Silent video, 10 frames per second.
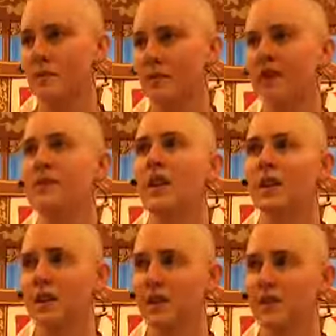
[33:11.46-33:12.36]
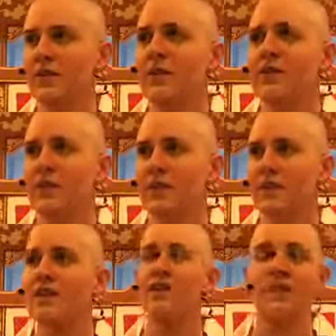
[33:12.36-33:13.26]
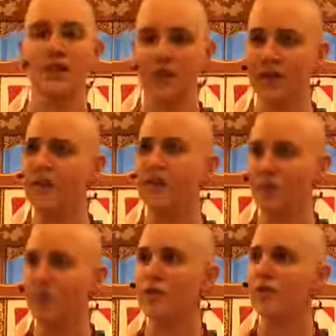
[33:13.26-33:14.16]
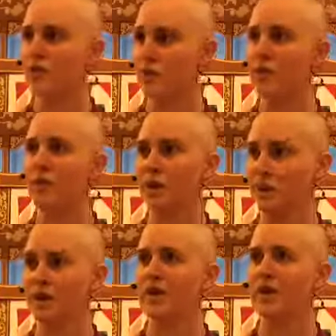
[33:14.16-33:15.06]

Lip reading: Exactly. The significance we attribute to it, isn't it?